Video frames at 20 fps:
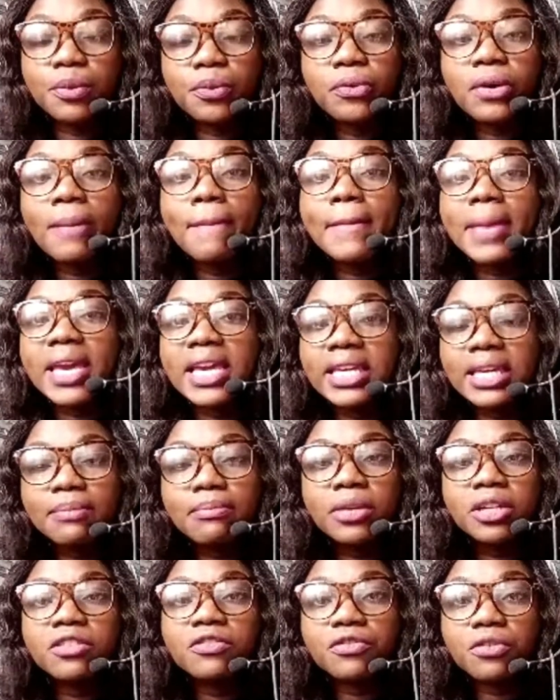people are
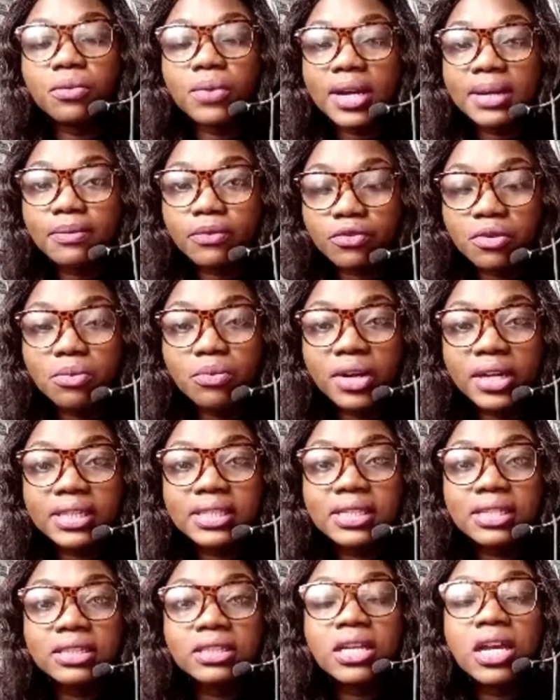making money from
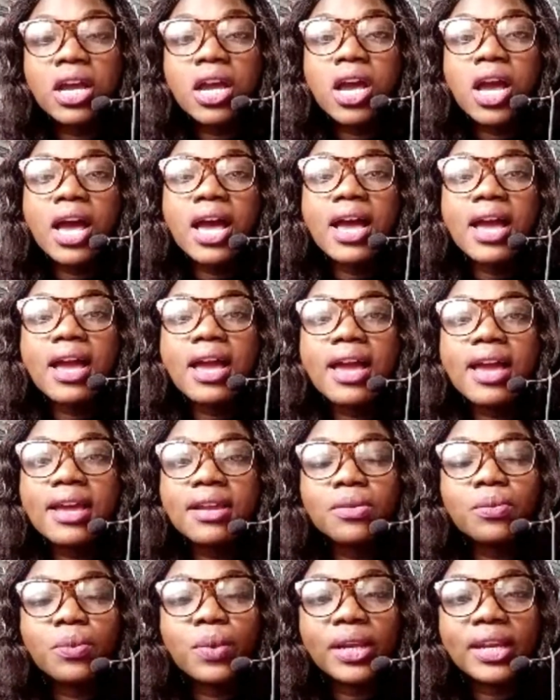writing.
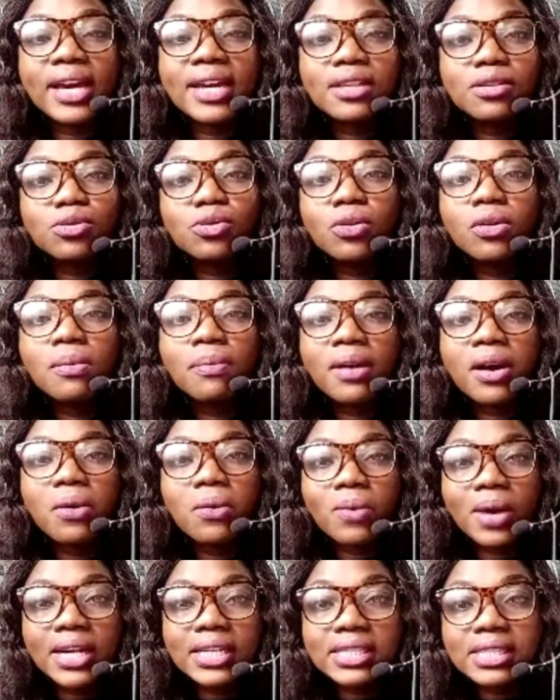And when I talk
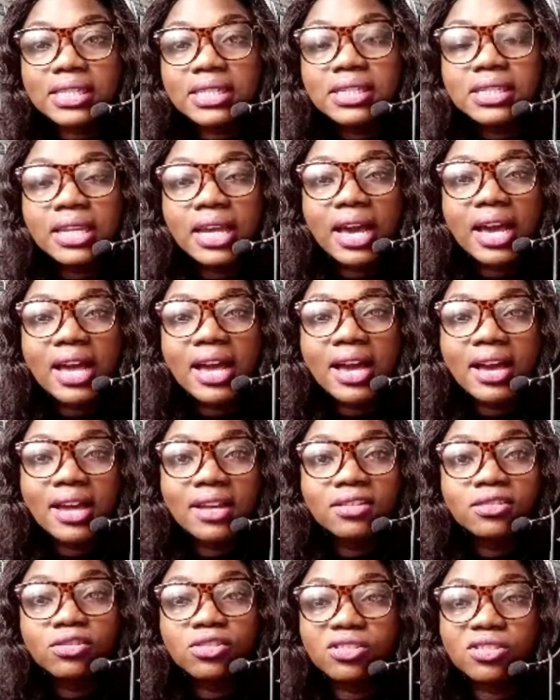about writing,
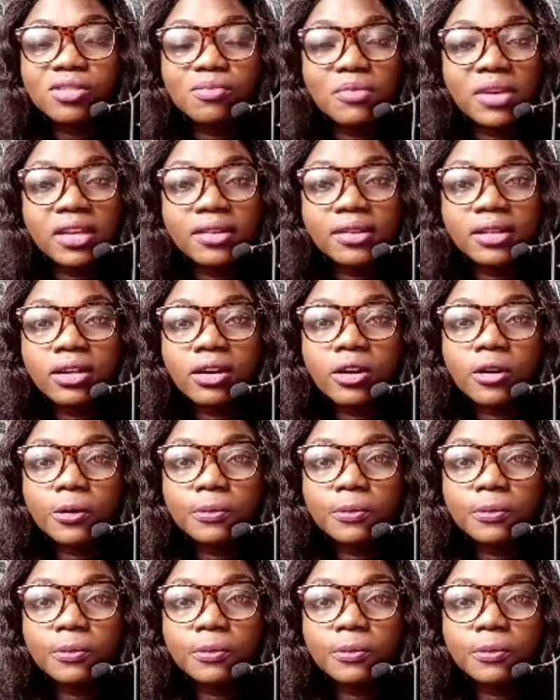I don't just mean